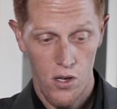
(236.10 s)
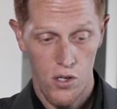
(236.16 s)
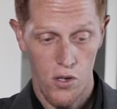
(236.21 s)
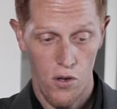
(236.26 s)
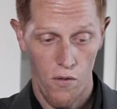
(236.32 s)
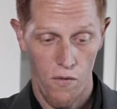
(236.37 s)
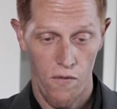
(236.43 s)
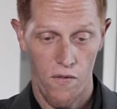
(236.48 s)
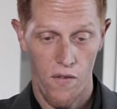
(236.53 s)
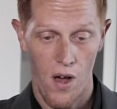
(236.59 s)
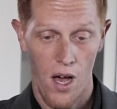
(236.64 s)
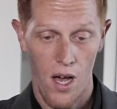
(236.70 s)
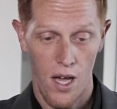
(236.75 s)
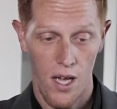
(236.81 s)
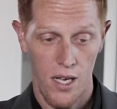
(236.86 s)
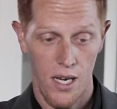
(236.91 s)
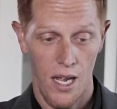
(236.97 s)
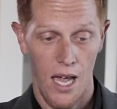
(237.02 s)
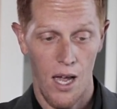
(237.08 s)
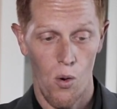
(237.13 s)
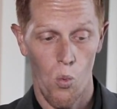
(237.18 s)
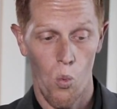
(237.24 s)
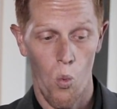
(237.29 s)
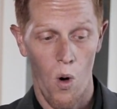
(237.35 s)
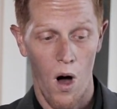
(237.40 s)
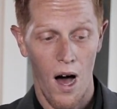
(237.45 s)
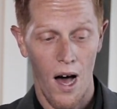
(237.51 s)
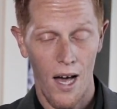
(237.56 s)
to find a
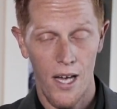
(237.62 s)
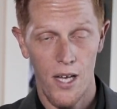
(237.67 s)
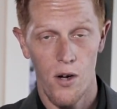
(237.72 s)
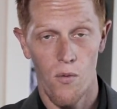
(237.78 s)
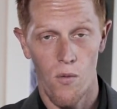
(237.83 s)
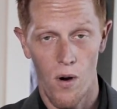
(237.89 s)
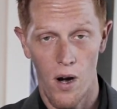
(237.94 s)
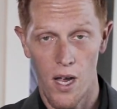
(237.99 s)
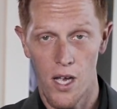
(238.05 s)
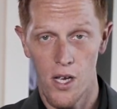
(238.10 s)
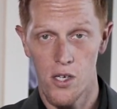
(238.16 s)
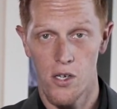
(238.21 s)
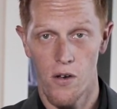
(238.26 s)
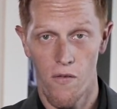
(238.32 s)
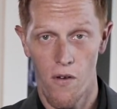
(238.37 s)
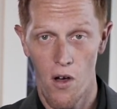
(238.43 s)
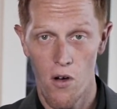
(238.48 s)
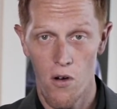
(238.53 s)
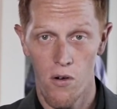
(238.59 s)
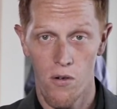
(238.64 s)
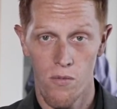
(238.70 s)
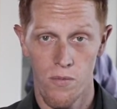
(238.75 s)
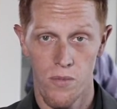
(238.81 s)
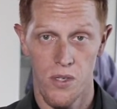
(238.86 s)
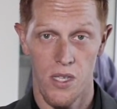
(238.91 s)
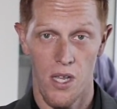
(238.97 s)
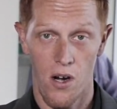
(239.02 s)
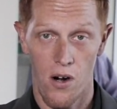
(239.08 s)
wide range of
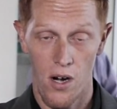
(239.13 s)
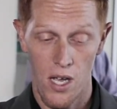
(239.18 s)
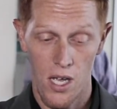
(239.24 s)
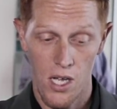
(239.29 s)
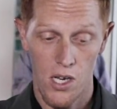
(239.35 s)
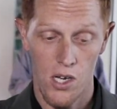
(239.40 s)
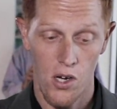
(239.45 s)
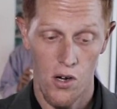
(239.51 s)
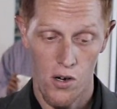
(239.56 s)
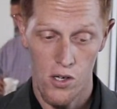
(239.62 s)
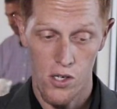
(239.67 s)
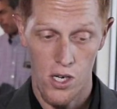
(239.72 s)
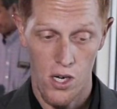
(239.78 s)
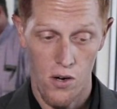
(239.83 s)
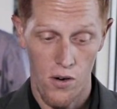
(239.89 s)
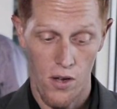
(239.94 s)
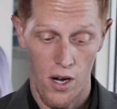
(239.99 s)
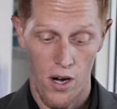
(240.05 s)
homes that are in your general